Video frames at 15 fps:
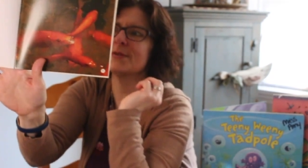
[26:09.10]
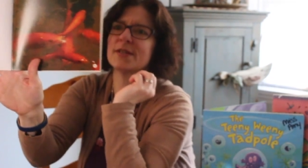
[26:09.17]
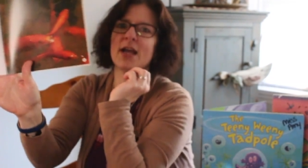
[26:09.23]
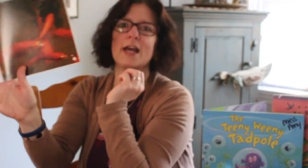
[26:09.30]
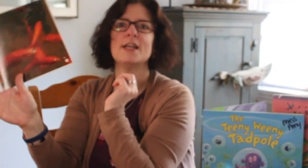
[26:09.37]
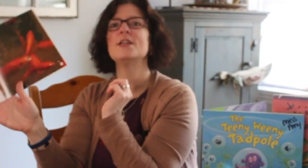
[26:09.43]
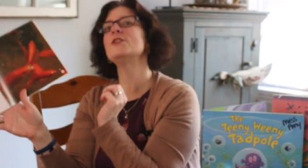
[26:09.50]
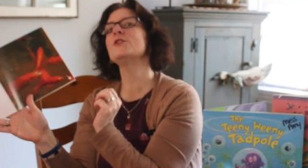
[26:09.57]
was
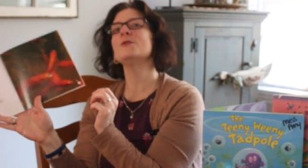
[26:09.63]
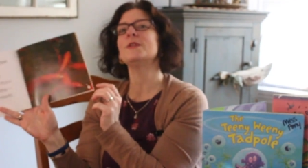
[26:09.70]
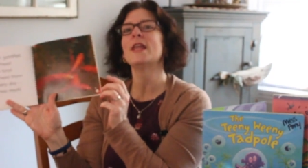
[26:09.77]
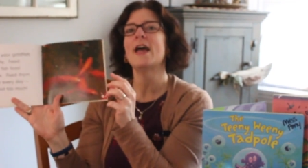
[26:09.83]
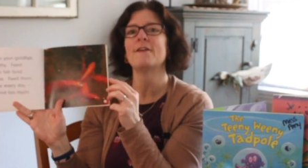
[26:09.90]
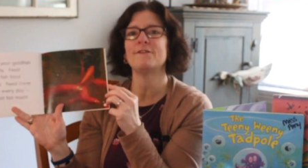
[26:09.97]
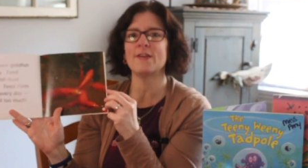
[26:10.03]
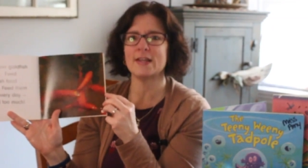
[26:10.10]
kind of doing
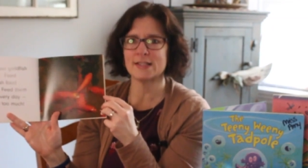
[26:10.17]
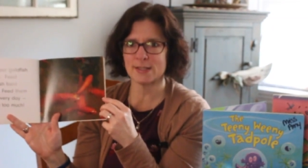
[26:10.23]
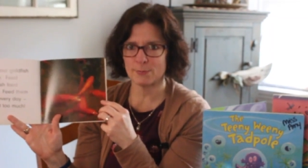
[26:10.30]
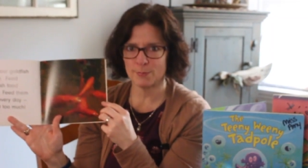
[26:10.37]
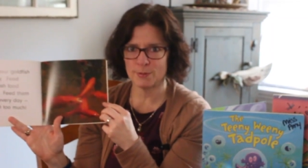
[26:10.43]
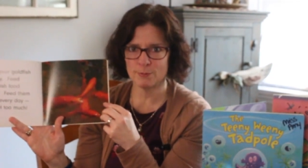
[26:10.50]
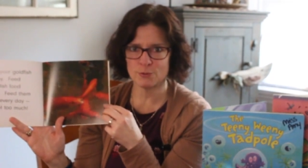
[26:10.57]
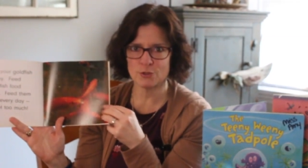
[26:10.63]
that face
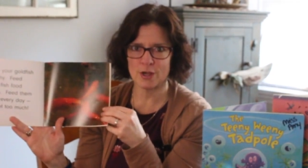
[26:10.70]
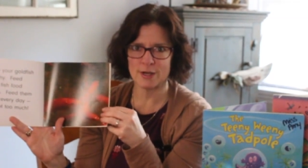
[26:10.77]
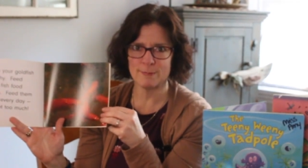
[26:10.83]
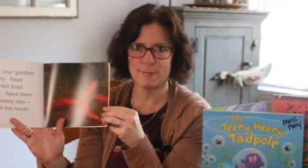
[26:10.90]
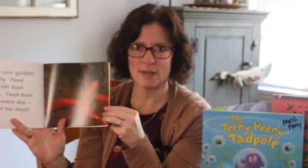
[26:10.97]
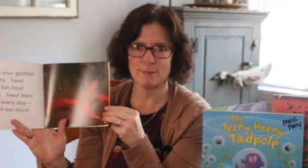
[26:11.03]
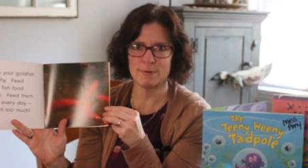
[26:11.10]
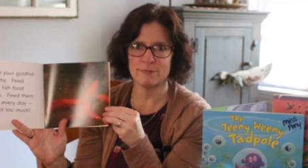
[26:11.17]
that we were trying to
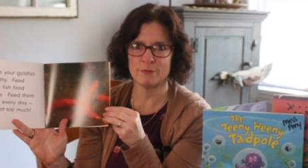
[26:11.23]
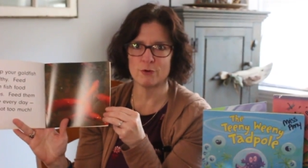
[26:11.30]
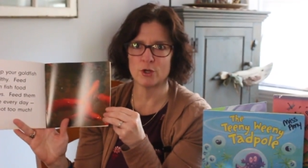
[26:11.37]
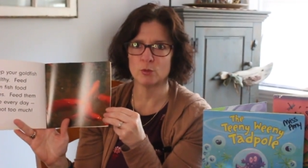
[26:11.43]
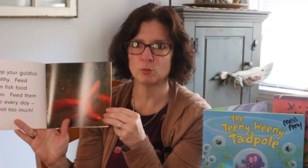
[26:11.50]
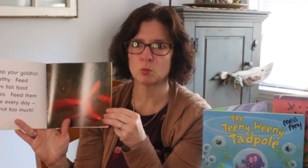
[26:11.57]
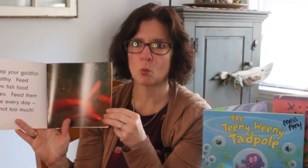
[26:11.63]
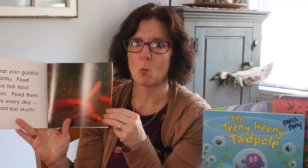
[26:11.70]
make before.